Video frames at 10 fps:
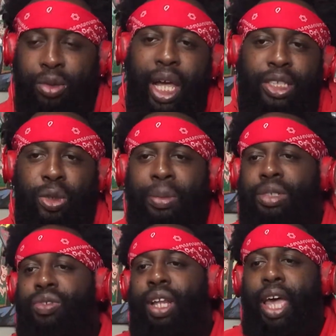Not too
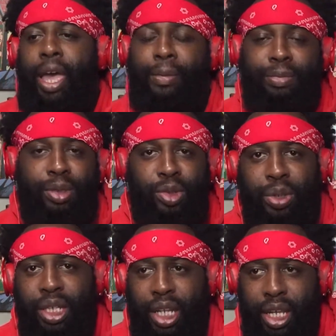much really happened
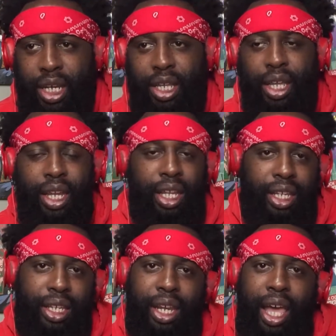between Leti
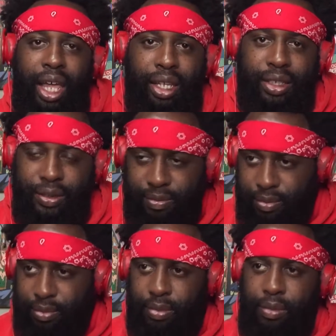and Atticus.
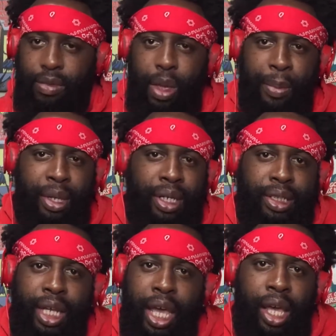
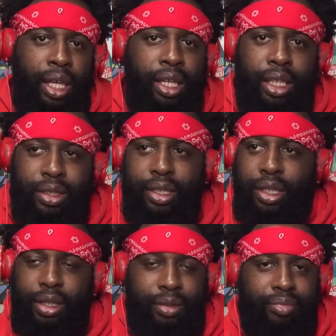Because
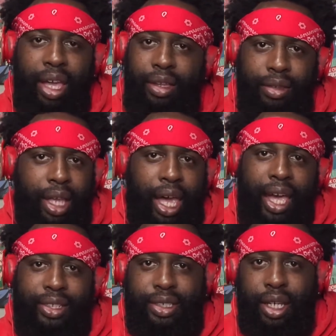they
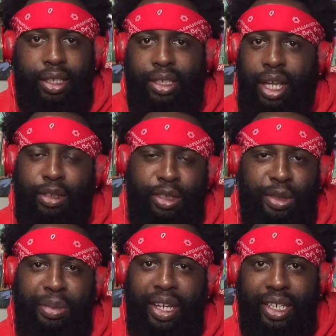had sex and that was
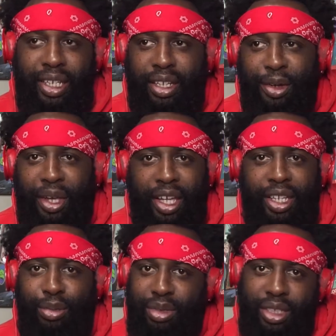just about it,
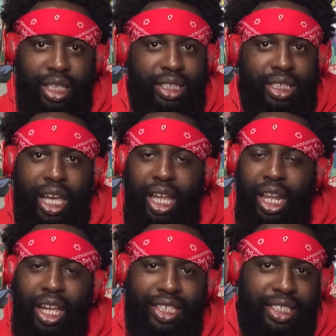okay? They just had
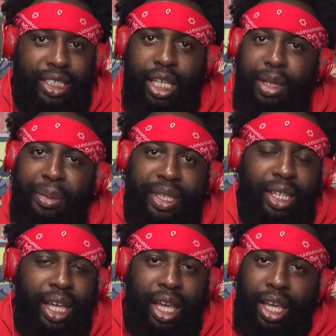like a
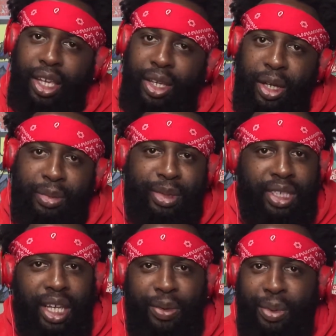steaming, you know what I'm
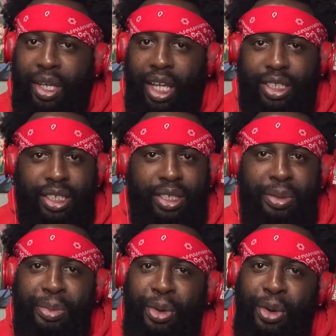saying? We got to see
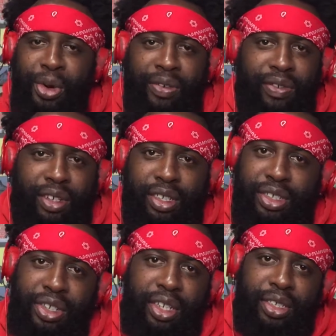more of
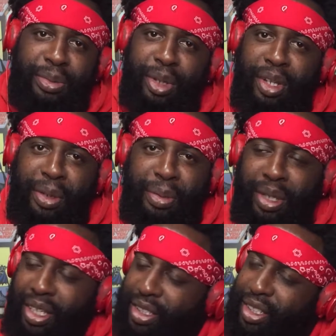Journey's mother. You know
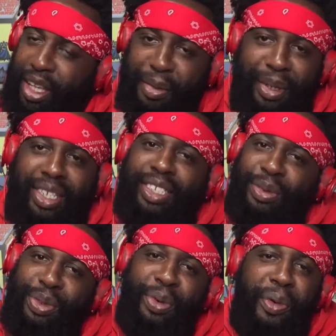what I mean? She,
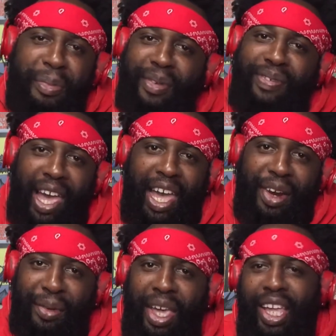with the woman,
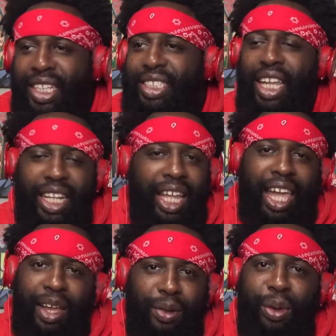fine, okay? That's not like
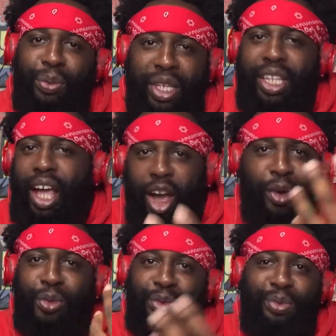acting like we
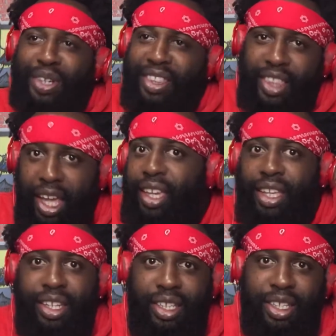all wasn't
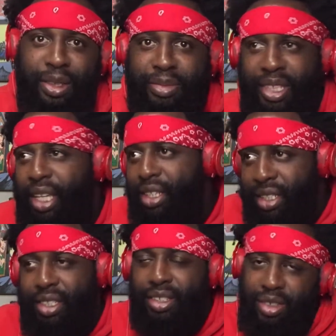thinking it, you know what I'm
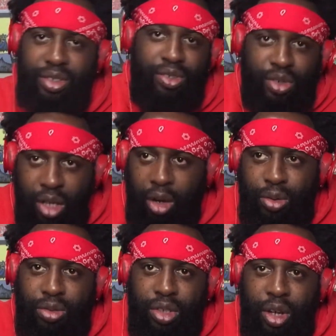saying? You
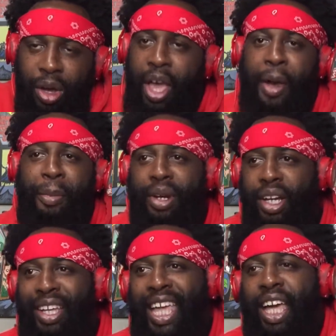know.
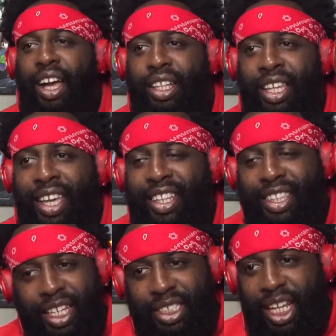But
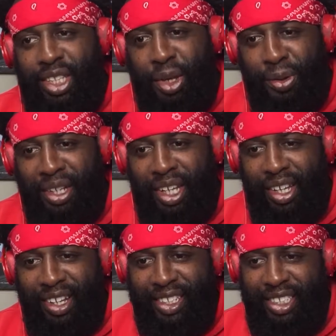that's not the
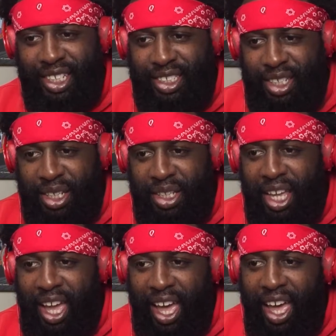only sex scene
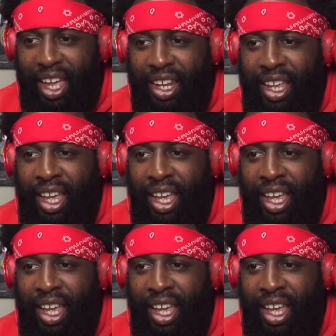they had.